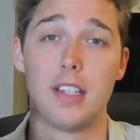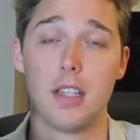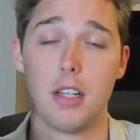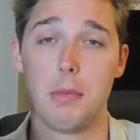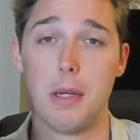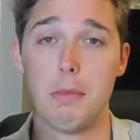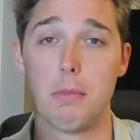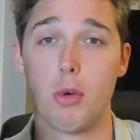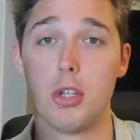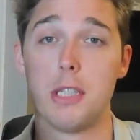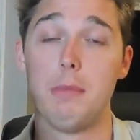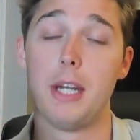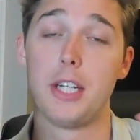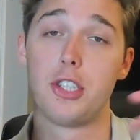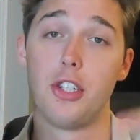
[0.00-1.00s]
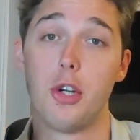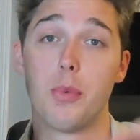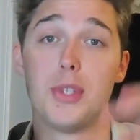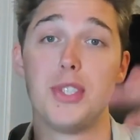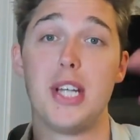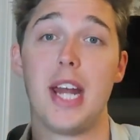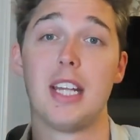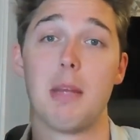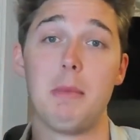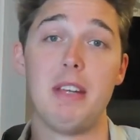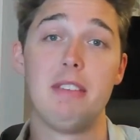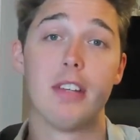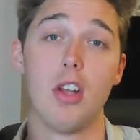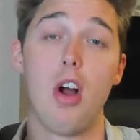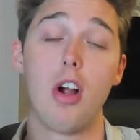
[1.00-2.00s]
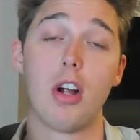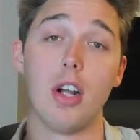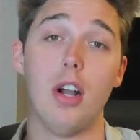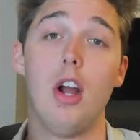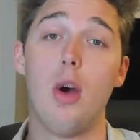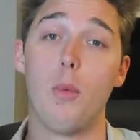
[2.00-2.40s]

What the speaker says: little bit more to make sure you're retaining them even longer.